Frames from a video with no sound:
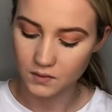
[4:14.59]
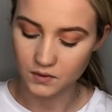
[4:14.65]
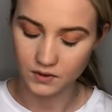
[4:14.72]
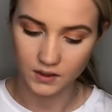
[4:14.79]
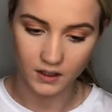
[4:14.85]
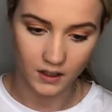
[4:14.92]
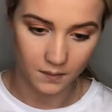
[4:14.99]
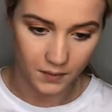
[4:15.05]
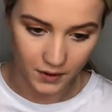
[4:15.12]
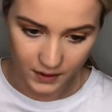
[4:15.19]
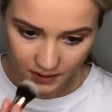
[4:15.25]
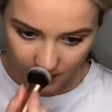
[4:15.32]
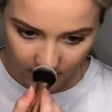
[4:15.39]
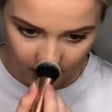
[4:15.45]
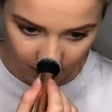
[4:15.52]
Also going to
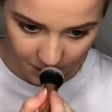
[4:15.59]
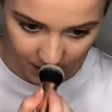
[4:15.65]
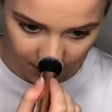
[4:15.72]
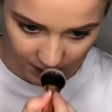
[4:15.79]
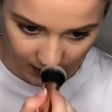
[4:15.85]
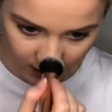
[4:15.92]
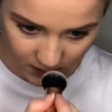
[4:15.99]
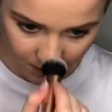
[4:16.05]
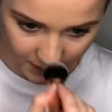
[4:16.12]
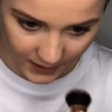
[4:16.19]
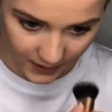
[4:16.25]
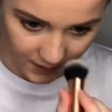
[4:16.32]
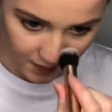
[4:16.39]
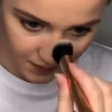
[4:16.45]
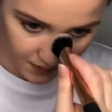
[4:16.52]
put a little bit on the end of my
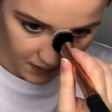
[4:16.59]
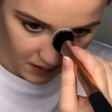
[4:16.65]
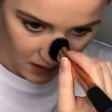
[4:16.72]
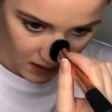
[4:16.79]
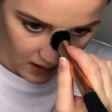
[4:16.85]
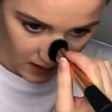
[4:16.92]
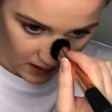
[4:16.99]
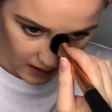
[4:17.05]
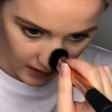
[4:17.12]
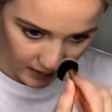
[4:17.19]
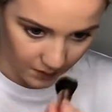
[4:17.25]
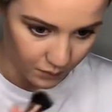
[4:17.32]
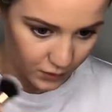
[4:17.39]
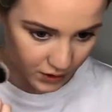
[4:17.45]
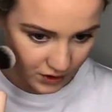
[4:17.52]
nose
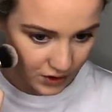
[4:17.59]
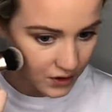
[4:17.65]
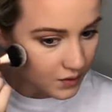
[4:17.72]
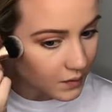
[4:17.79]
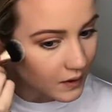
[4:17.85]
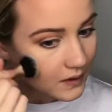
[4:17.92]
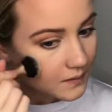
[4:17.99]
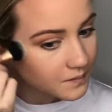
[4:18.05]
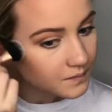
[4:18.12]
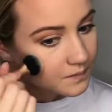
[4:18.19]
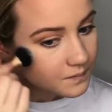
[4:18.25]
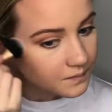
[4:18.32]
and the bridge as well.